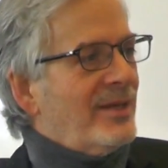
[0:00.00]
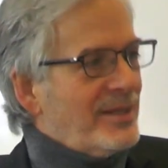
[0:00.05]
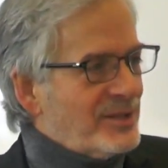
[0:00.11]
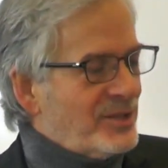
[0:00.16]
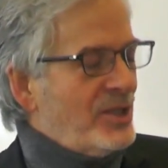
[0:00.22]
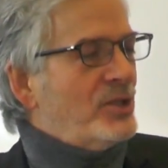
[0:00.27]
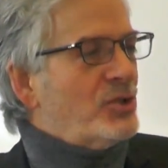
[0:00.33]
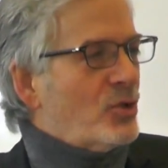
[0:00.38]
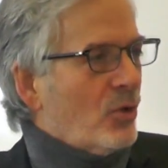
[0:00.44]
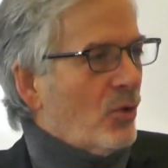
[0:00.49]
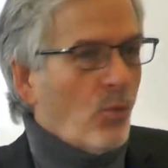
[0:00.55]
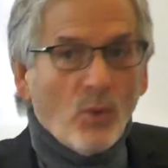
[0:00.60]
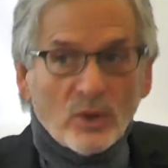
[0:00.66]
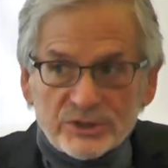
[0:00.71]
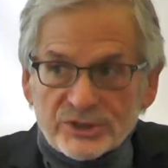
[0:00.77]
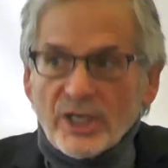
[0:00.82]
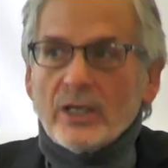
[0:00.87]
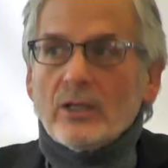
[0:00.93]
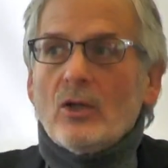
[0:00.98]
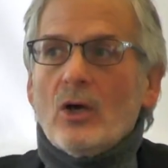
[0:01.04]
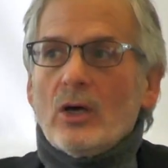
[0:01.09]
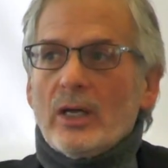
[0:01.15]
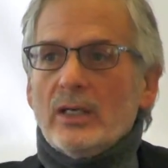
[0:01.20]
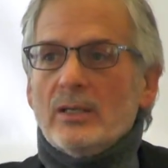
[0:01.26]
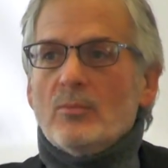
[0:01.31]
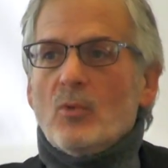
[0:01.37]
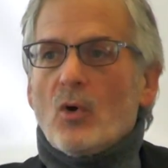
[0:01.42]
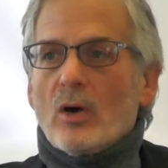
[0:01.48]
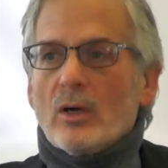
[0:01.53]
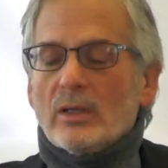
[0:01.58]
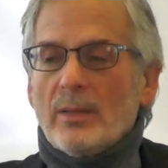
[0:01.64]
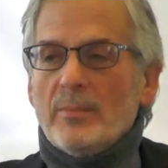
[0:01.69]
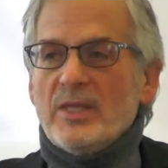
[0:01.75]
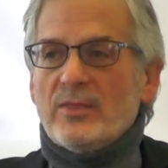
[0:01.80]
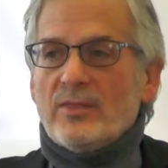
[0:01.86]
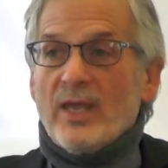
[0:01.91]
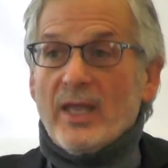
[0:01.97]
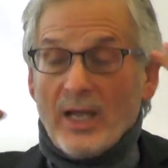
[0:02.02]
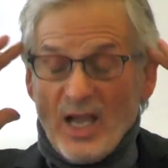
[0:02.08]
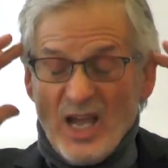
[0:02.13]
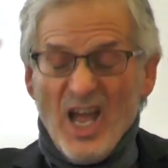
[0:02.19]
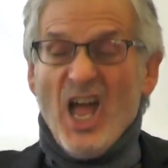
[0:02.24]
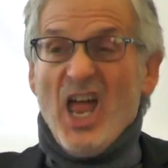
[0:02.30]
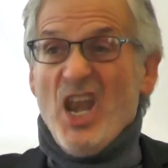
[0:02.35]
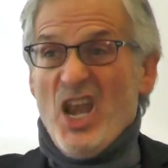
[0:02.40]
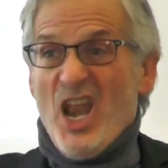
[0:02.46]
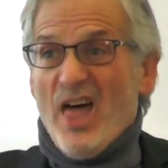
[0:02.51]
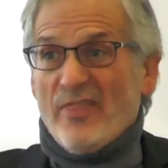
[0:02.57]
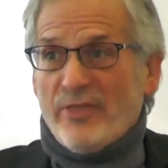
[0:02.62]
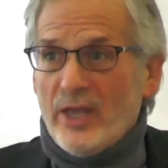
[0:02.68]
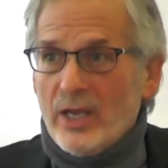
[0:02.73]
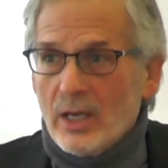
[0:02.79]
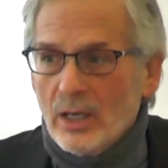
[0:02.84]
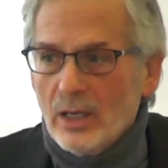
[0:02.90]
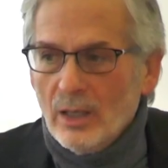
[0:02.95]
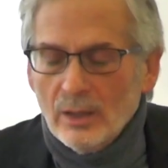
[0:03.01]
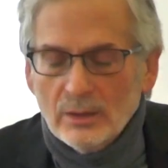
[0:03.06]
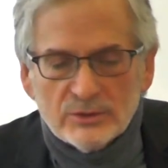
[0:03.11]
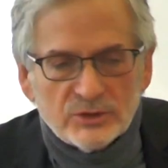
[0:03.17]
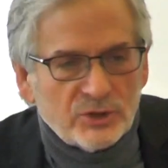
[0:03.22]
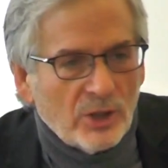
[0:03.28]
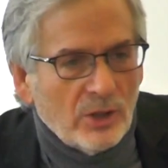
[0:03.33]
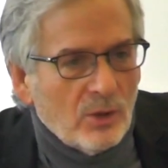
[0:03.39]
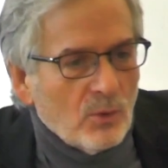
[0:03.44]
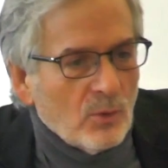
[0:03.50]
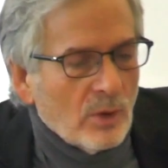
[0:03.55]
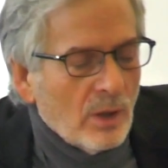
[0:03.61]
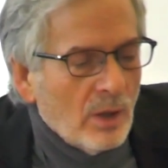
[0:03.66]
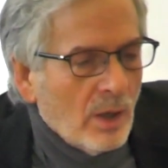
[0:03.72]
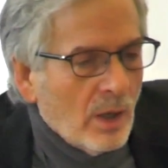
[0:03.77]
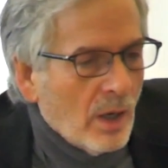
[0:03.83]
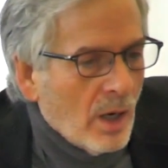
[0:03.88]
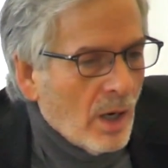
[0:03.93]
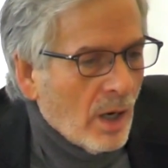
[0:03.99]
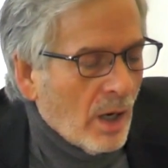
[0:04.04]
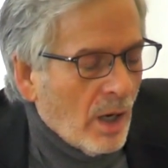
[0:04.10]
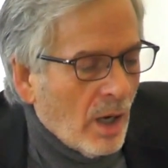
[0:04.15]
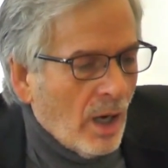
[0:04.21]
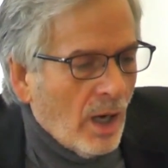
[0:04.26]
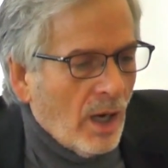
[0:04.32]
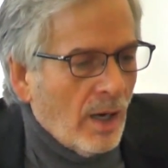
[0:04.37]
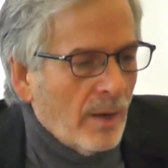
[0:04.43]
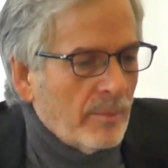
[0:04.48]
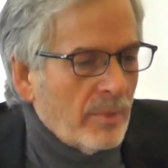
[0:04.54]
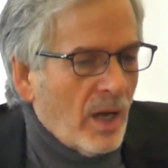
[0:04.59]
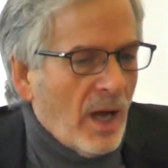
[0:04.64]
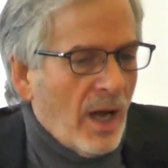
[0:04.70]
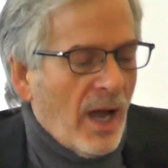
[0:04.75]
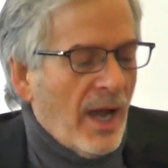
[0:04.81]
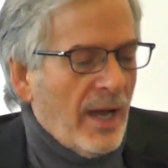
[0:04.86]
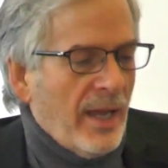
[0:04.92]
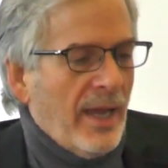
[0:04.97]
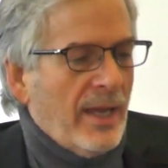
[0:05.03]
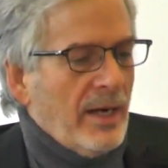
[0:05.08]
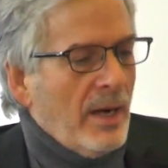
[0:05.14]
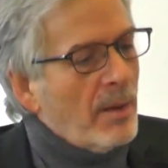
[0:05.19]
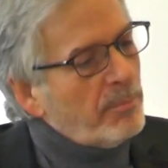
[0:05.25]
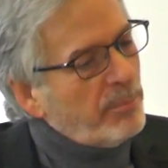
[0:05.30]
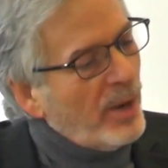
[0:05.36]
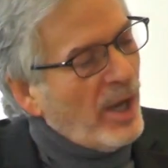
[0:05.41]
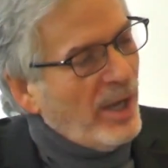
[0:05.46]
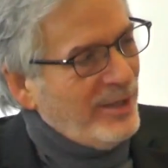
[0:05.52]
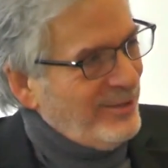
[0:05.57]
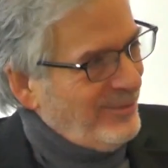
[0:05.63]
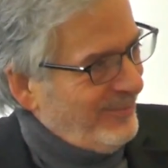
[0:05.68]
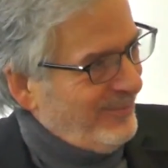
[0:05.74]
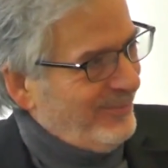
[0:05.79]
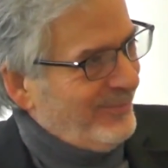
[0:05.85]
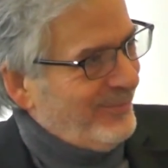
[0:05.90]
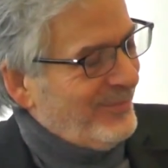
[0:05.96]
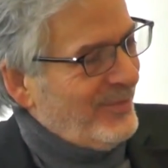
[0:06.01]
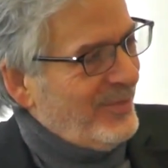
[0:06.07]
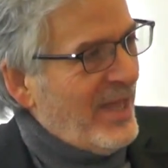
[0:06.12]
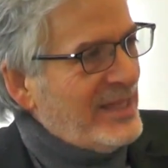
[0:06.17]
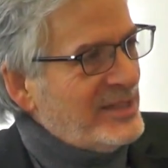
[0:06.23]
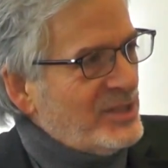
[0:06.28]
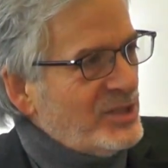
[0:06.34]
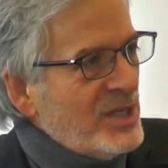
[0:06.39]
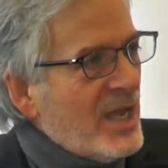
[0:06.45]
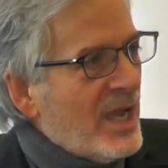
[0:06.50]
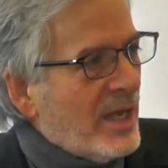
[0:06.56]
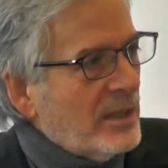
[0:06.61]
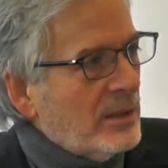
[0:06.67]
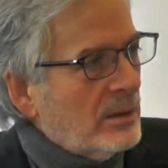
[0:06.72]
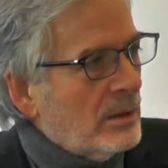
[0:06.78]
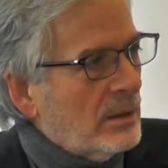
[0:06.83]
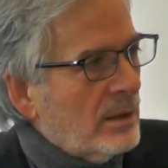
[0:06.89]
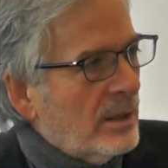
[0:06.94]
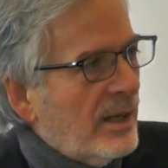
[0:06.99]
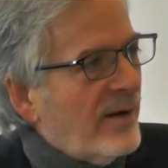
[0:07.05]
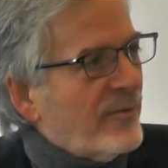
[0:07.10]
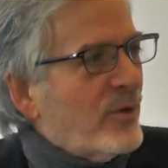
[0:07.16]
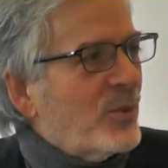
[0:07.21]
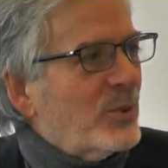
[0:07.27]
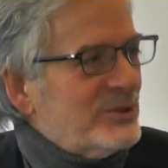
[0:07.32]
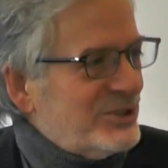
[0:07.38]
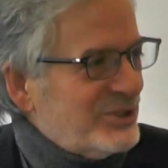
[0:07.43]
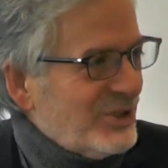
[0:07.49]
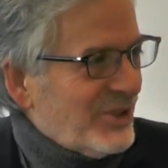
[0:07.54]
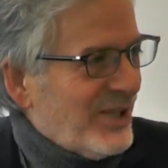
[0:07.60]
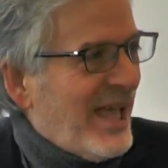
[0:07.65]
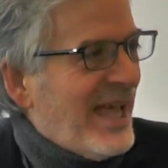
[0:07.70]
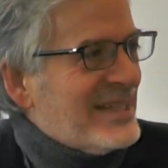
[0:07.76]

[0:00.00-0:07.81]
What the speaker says: is digital. What's analog anymore? Let me think. Nothing. So, but that said, everyone still